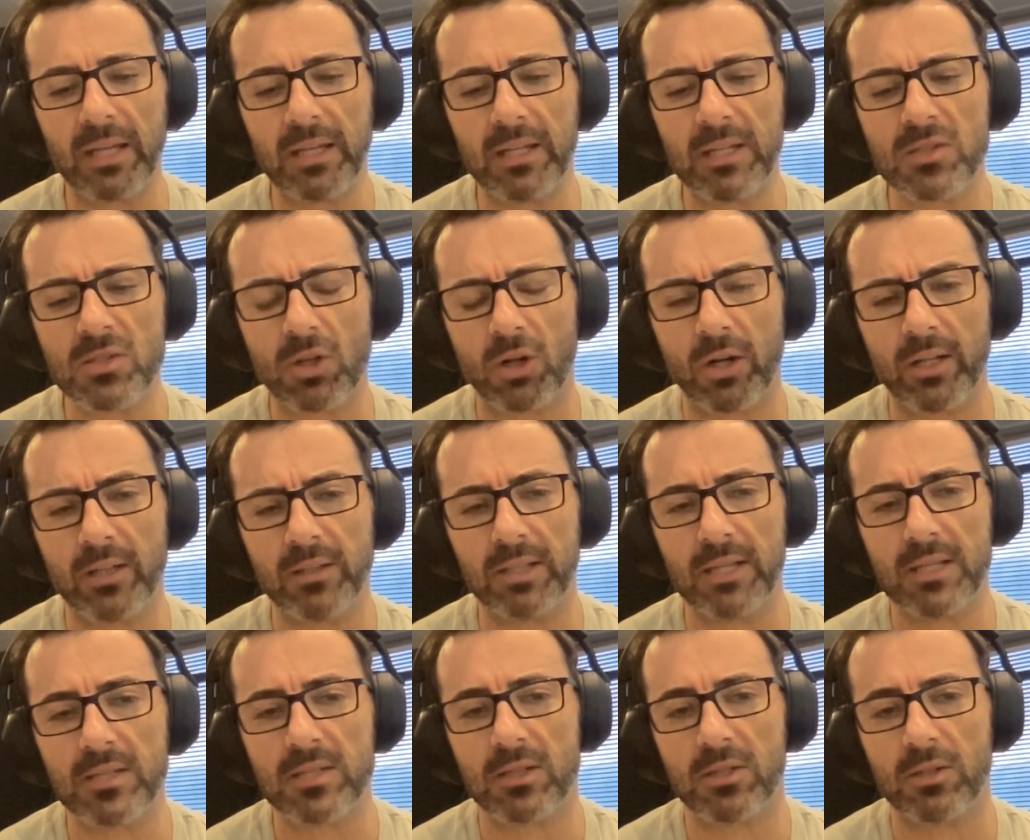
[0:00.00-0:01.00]
And it
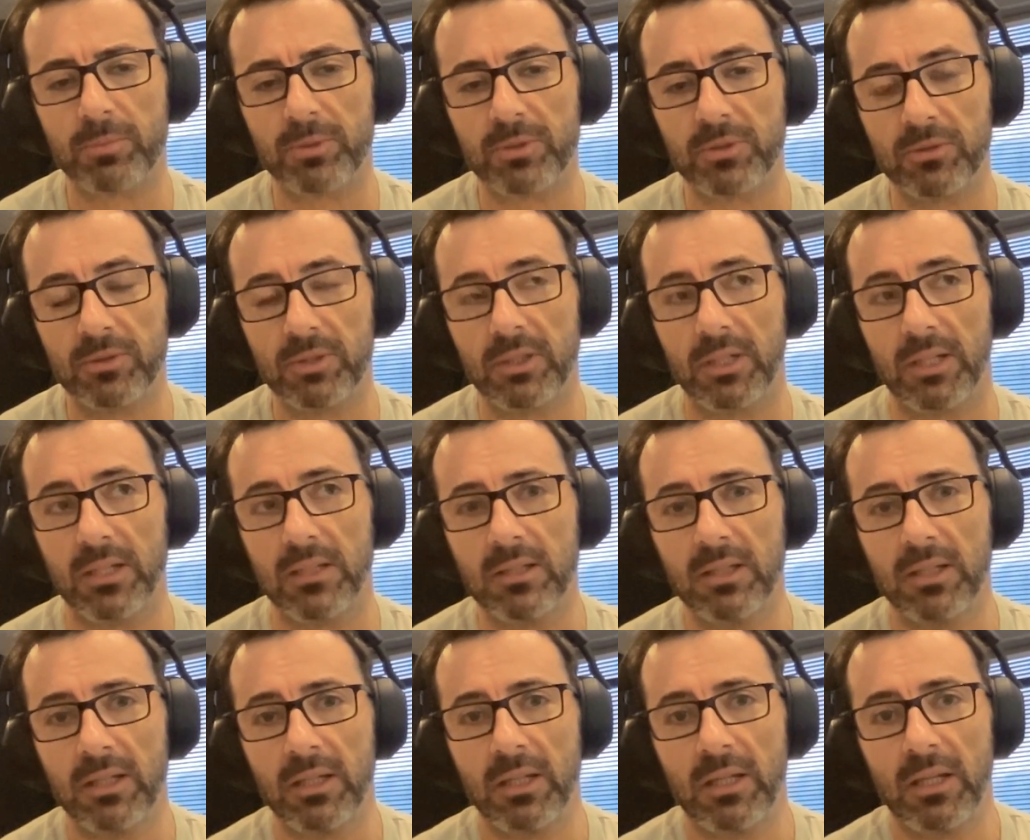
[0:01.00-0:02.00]
started as an
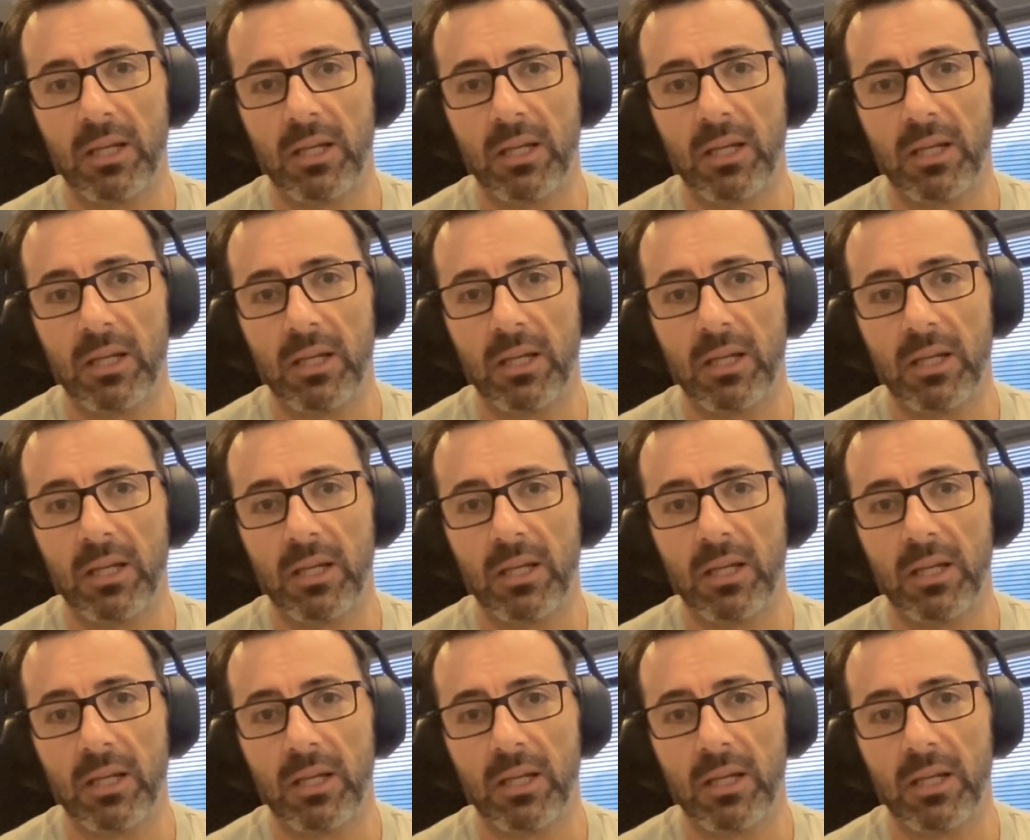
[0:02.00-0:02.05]
opportunity.